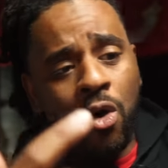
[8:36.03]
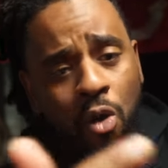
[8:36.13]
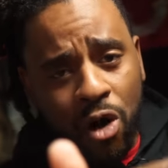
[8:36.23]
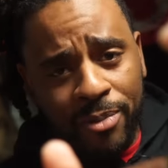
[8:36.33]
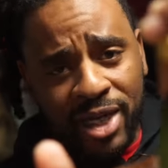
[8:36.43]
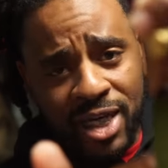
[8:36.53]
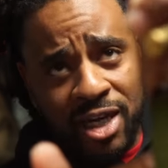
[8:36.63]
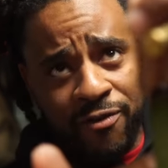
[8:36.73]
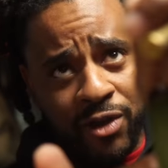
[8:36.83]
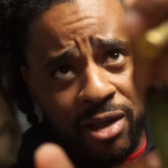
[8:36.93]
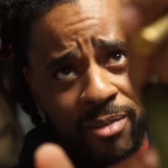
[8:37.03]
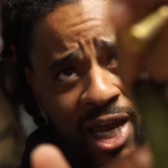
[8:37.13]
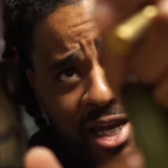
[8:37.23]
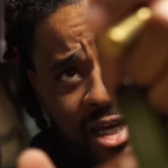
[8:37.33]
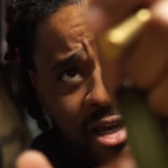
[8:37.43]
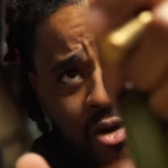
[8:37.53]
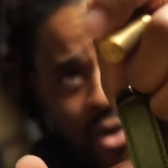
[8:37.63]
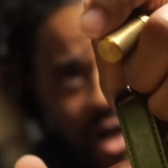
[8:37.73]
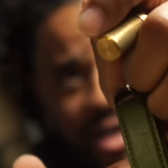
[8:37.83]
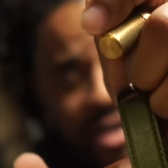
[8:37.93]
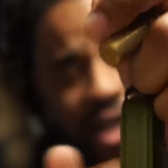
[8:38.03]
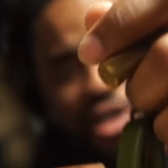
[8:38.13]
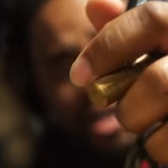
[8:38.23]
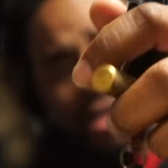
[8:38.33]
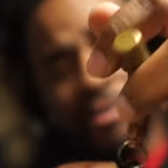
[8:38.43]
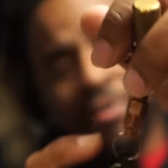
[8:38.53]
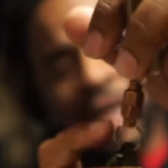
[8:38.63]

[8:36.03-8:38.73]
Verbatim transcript: Orbitkey for the main key organization.